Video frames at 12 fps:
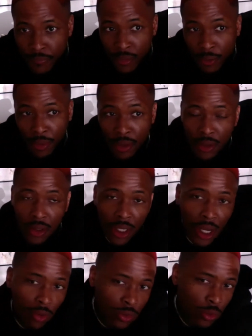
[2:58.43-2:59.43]
But the
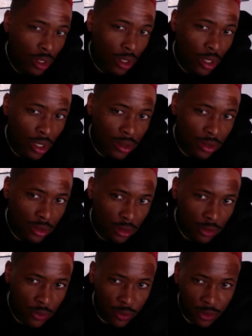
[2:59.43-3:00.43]
towel was wet because I, you
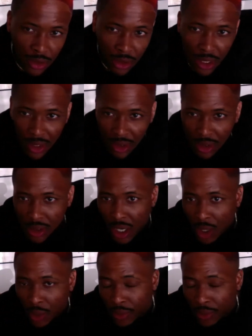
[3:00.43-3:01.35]
feel me, just got out of the shower.